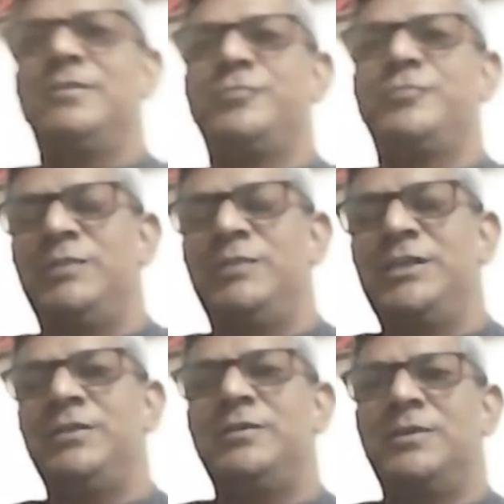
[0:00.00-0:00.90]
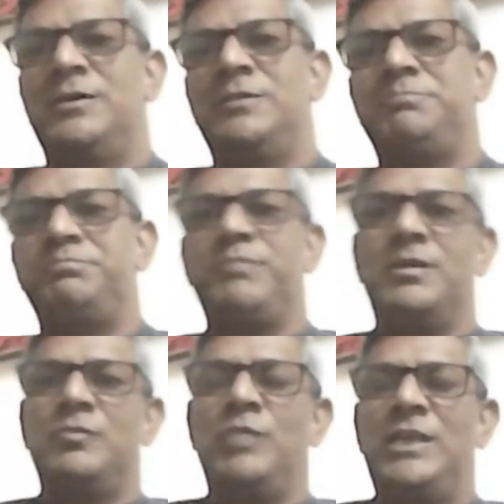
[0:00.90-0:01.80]
comfortably
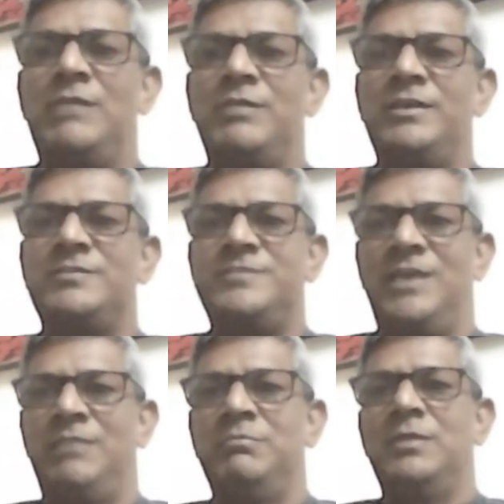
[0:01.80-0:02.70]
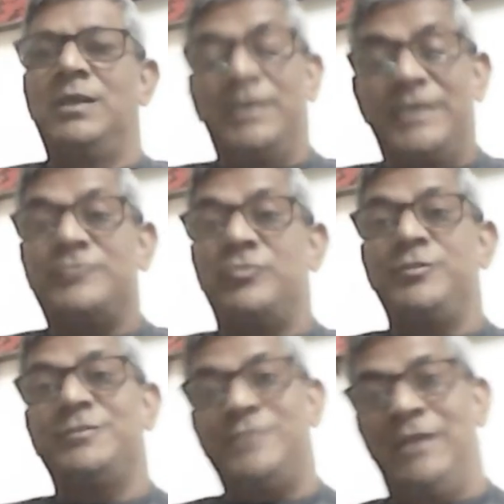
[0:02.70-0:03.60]
while away his time, rest of
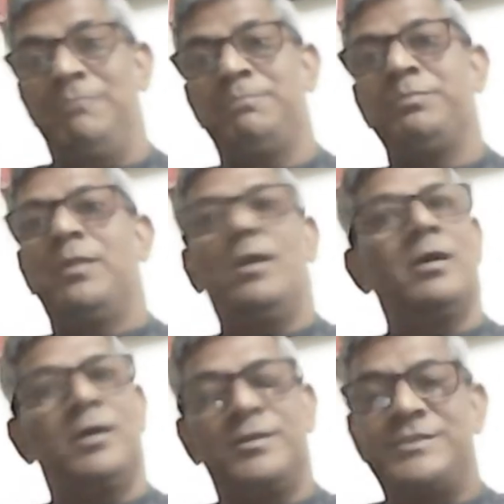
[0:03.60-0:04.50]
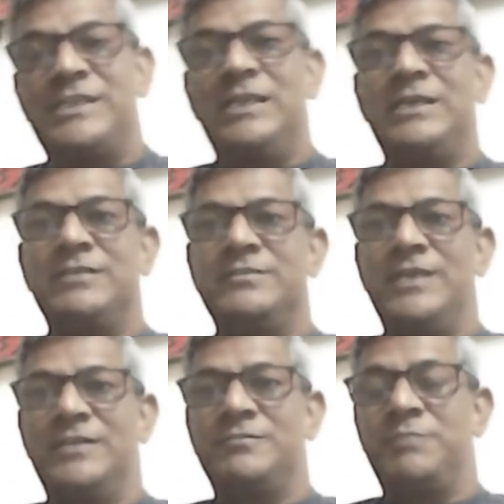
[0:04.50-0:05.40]
his time, till his
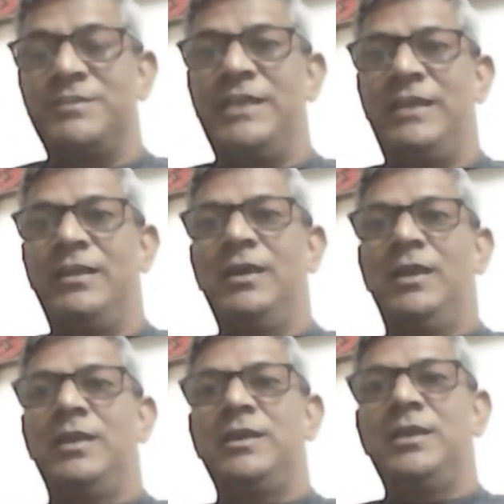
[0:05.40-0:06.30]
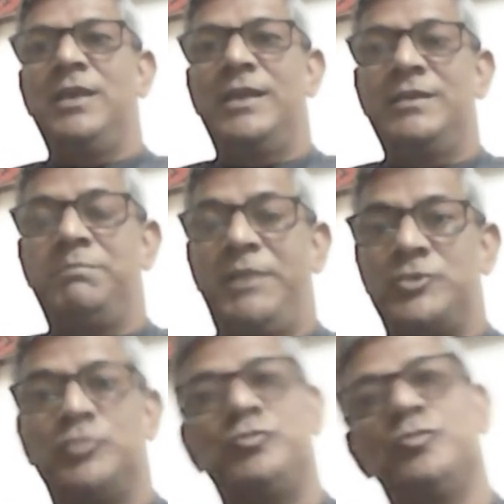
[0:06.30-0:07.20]
death. But then he had a
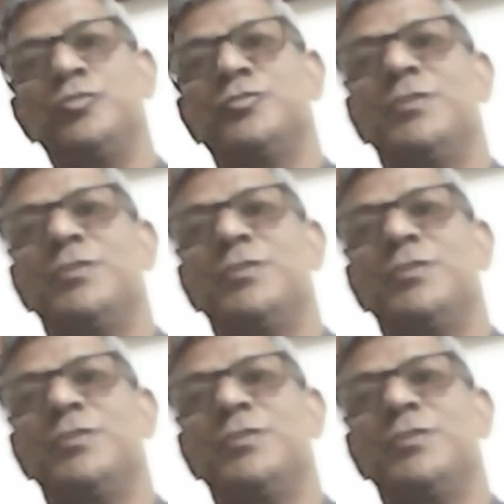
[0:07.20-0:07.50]
passion to do